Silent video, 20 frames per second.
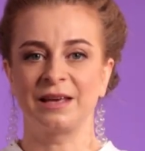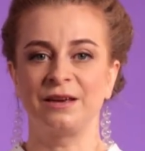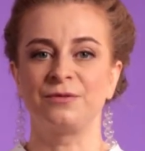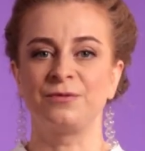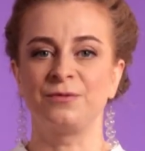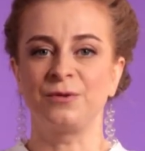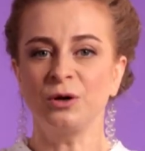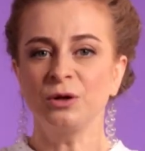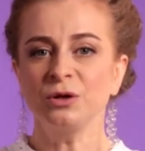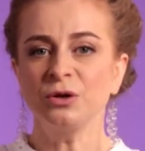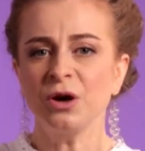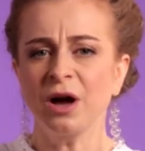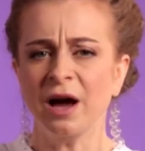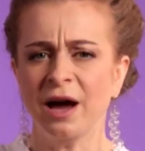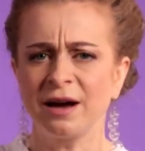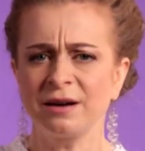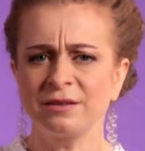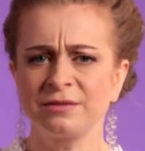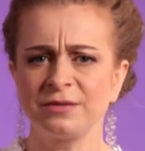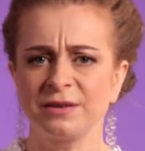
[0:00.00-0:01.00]
If all you
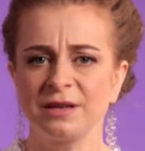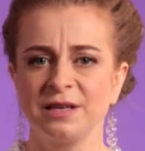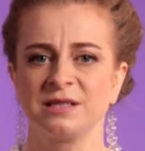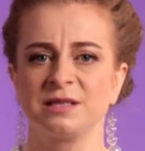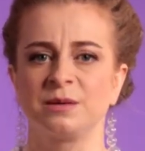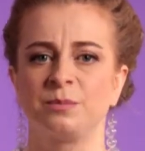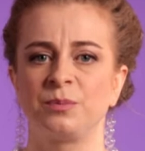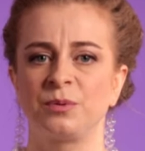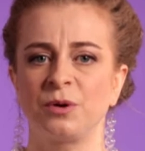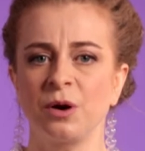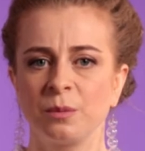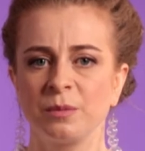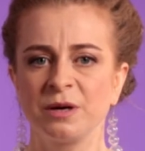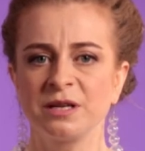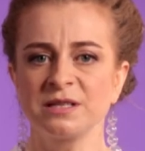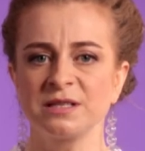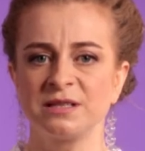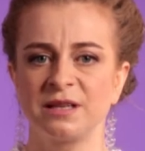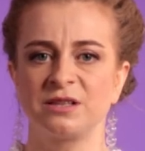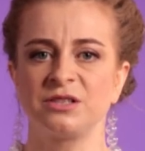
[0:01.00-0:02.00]
have is a
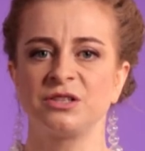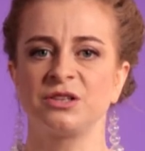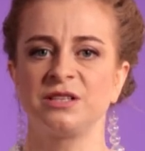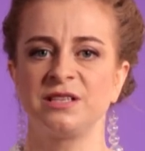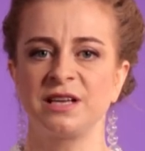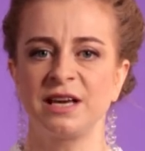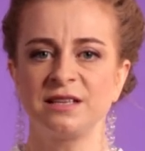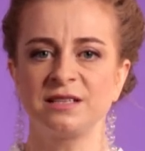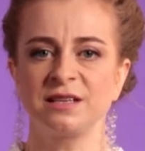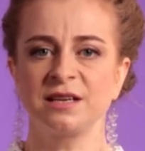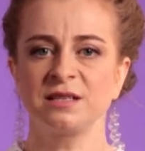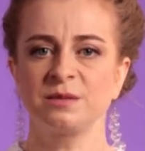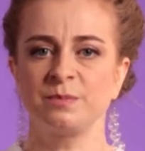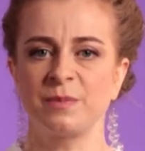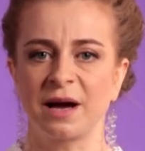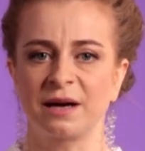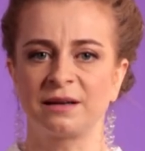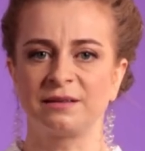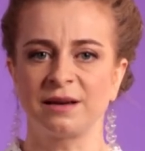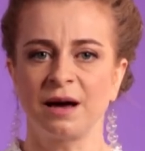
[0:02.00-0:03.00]
promise that your data is
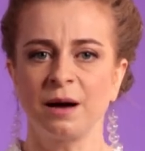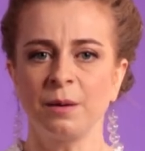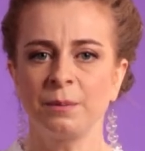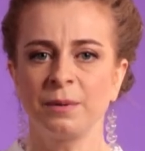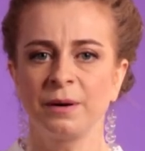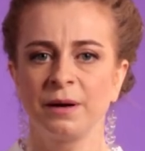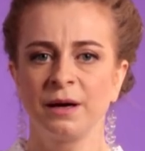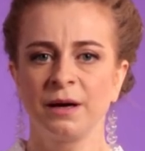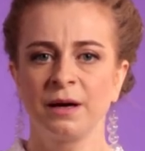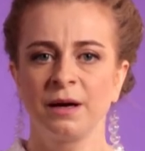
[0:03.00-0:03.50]
backed up,